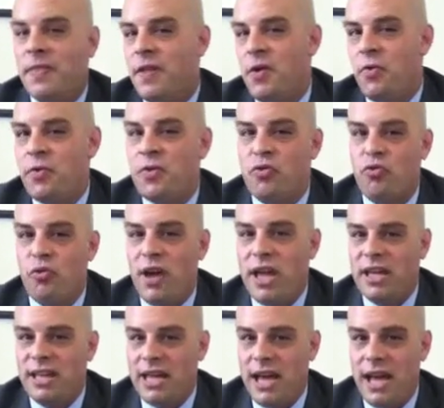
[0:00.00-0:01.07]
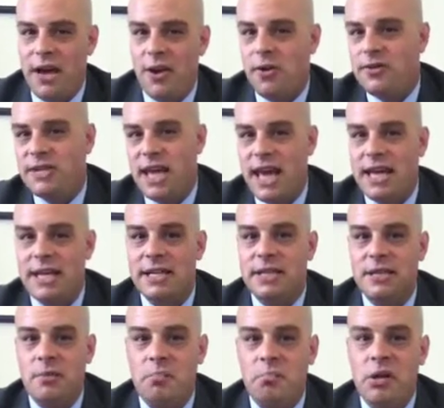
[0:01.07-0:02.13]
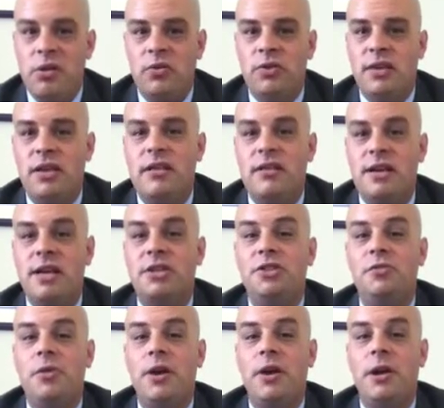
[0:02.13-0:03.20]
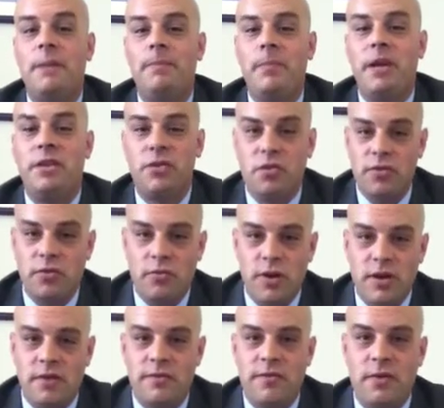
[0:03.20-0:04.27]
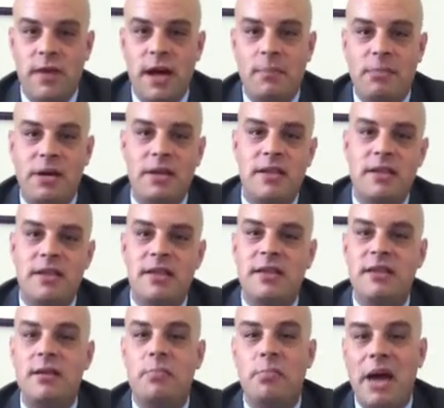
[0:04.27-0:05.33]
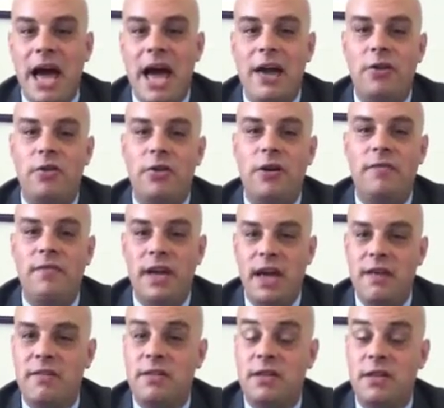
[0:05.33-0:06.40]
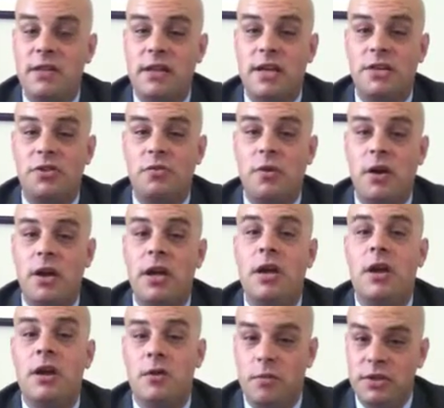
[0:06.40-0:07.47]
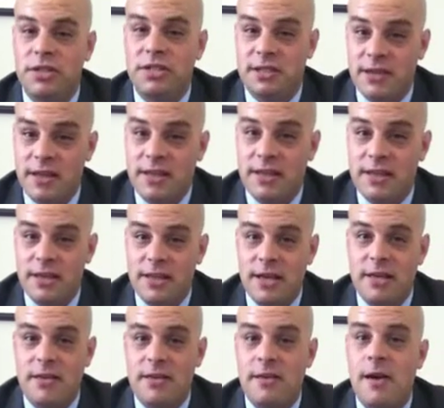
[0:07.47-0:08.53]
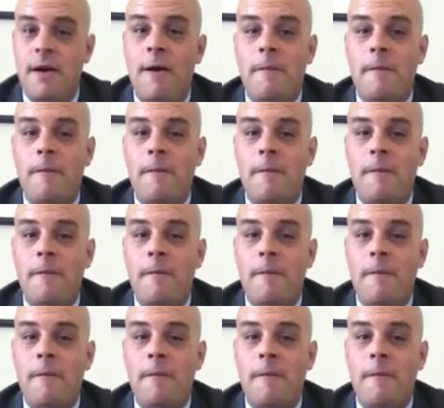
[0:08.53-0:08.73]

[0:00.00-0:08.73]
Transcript: there was great care taken to build this sanctuary. And there's a reason for that, because this is a pattern of the heavenly sanctuary, which does exist